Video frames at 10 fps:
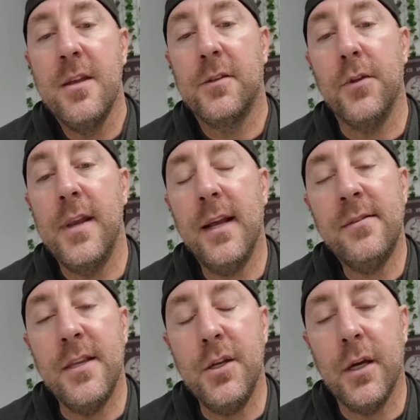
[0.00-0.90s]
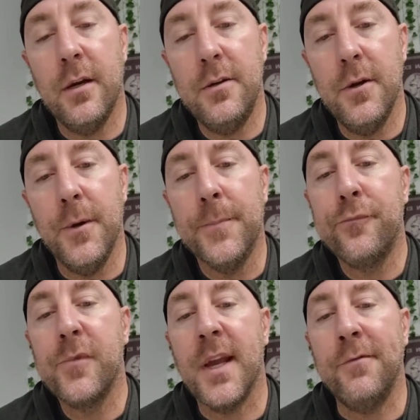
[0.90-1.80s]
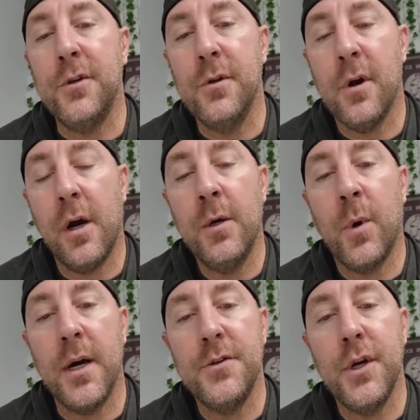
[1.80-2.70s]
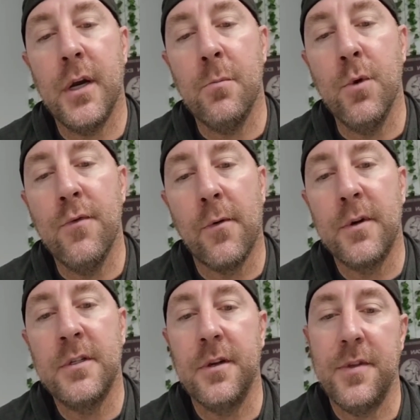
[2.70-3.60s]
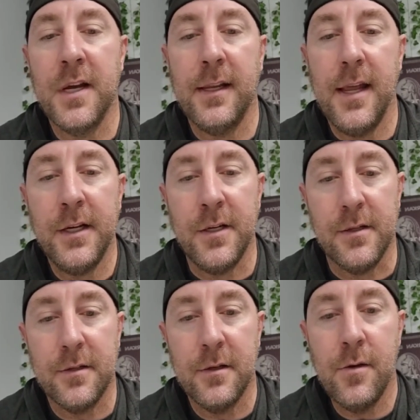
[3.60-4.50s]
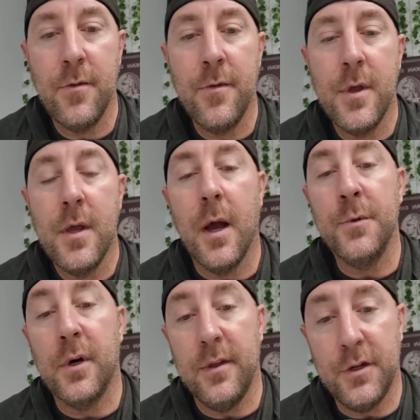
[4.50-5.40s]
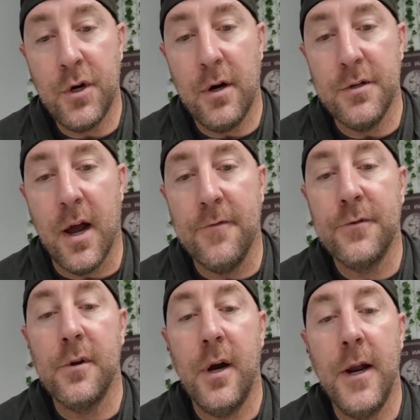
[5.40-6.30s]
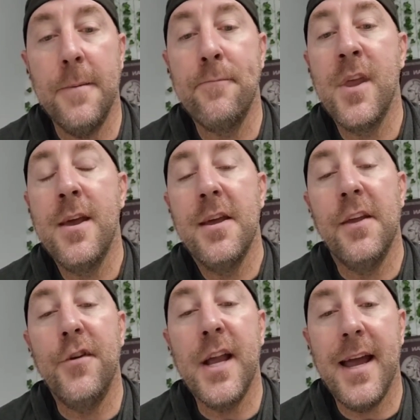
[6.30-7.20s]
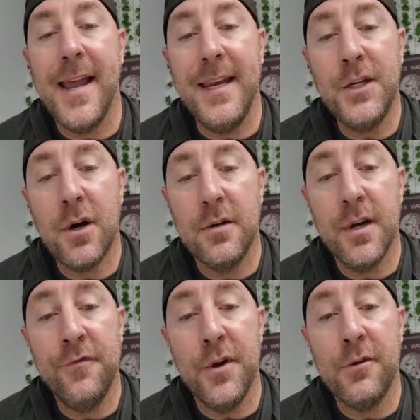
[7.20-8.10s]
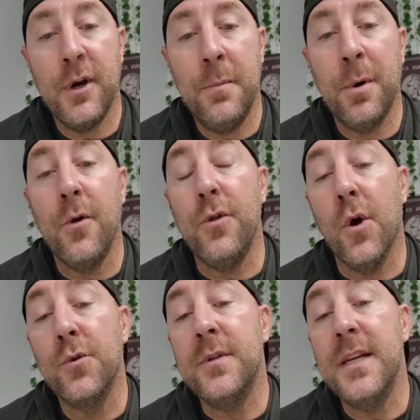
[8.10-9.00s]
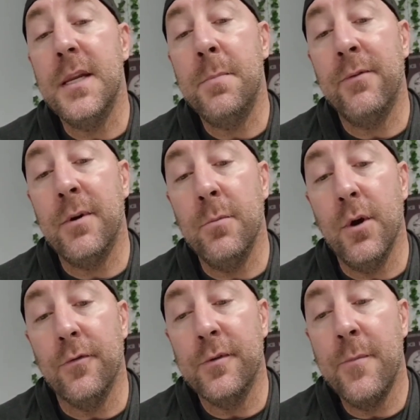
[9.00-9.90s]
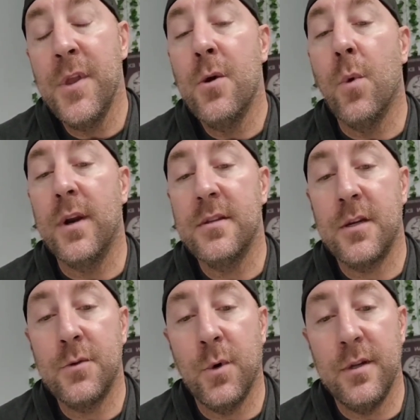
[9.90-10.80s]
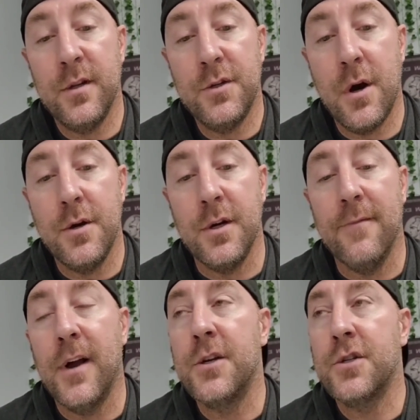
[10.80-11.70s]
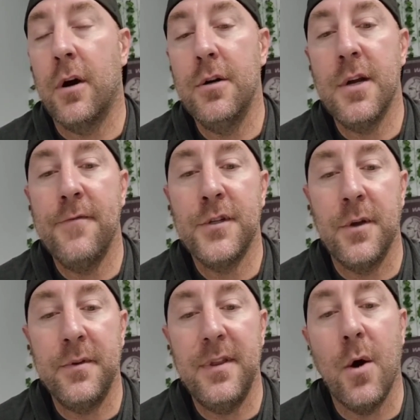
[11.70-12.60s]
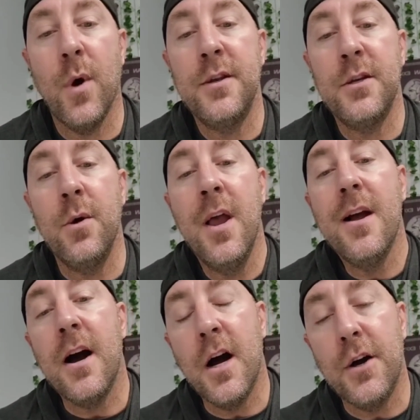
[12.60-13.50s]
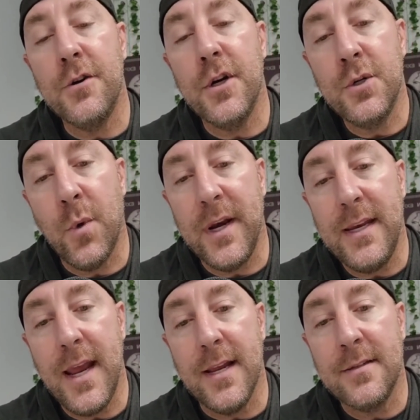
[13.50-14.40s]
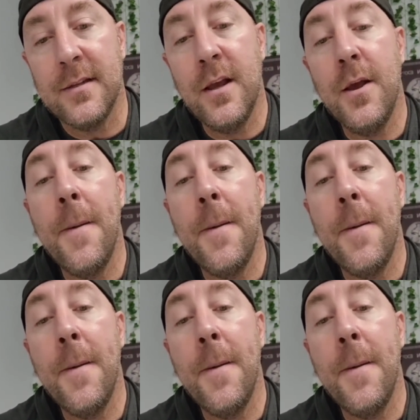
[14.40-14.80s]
So the next thing you're going to do after you do the hard inquiries, you're going to move over to the collections. The charge-offs, all right? If you got any charge-offs on your credit report, those need to be removed. What is a charge-off? A charge-off is something that went to 120 days.